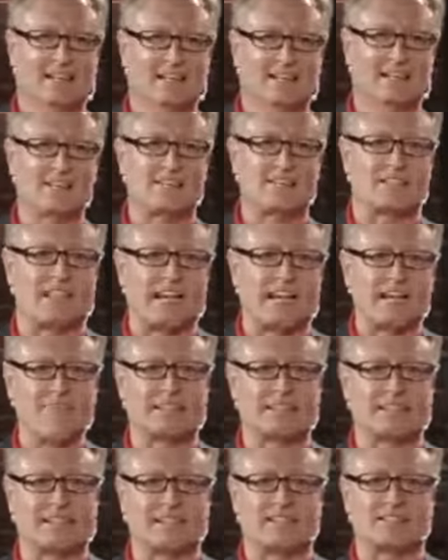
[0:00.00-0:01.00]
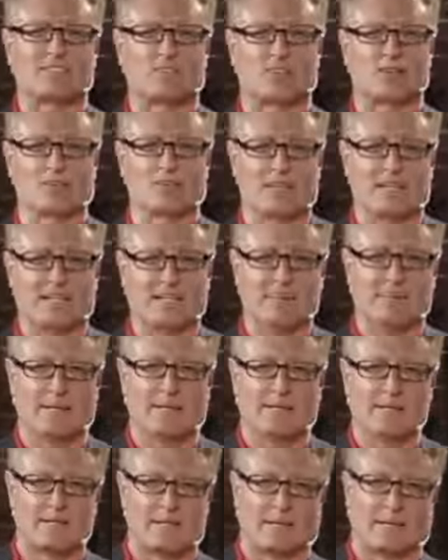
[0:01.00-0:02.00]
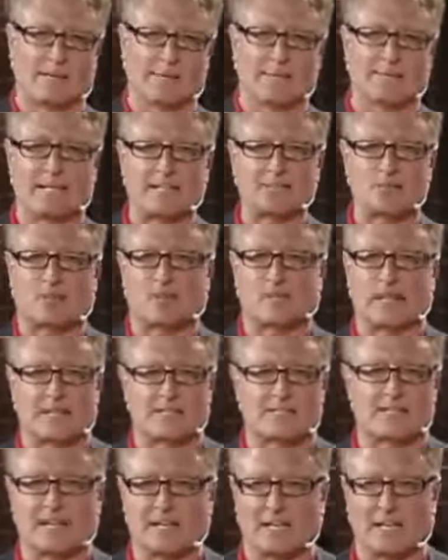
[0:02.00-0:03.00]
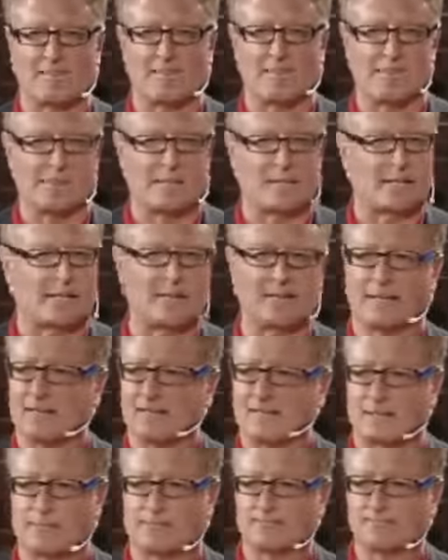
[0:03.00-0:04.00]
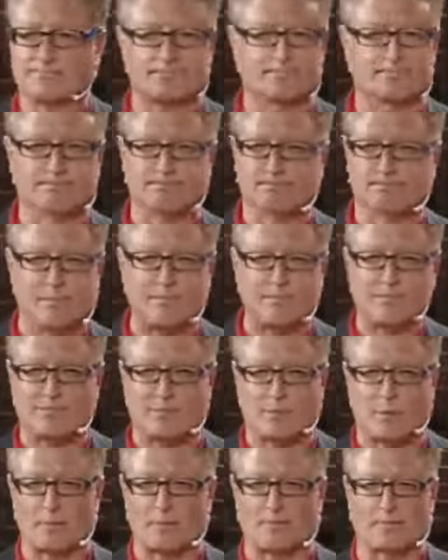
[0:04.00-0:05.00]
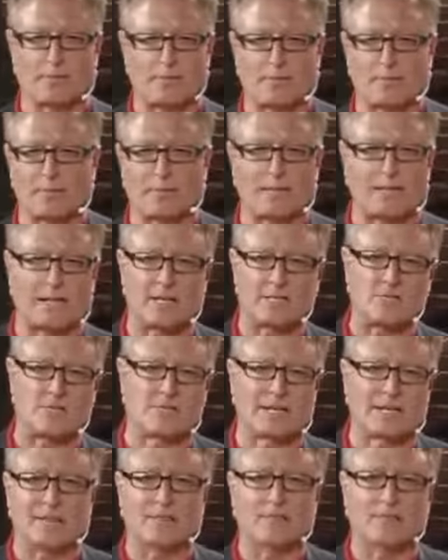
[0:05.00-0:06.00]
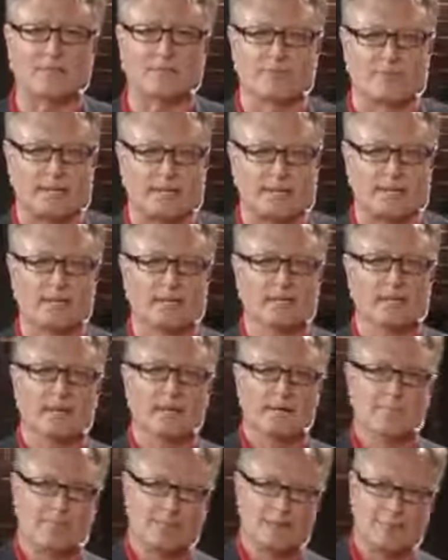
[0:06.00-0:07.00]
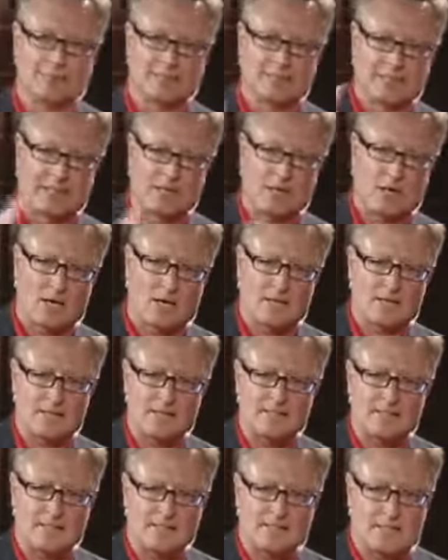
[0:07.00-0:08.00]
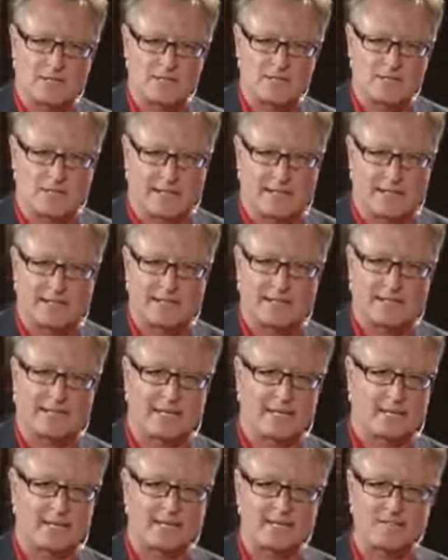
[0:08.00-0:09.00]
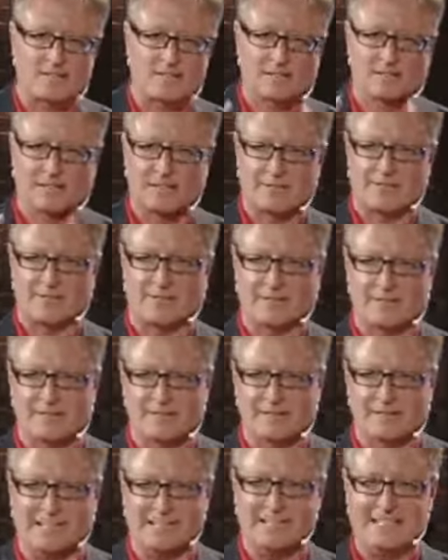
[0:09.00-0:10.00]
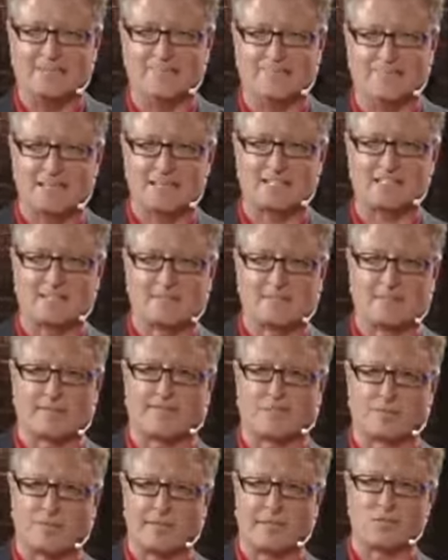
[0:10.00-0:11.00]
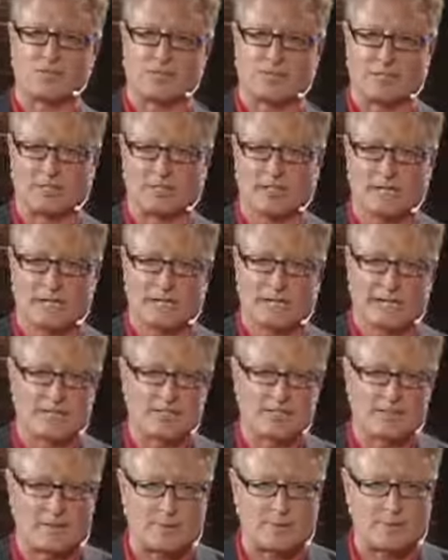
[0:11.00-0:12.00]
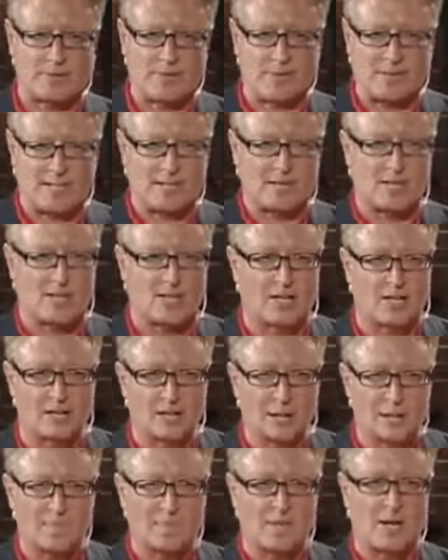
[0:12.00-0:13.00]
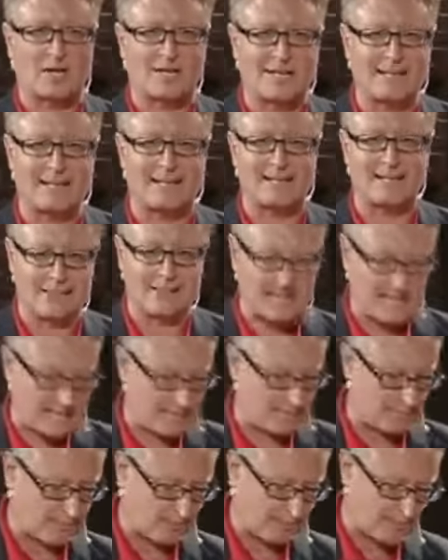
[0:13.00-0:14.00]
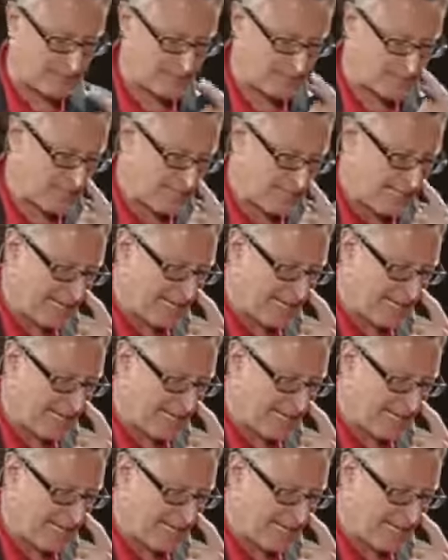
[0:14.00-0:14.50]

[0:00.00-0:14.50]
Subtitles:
Listen, I've been getting so many emails lately, but that's okay because I love email. I think it's the best form of communication ever invented. But I've been getting all these emails lately, and they got all these different neat bits of information. And it's from a thing called Marquette CommonPlace.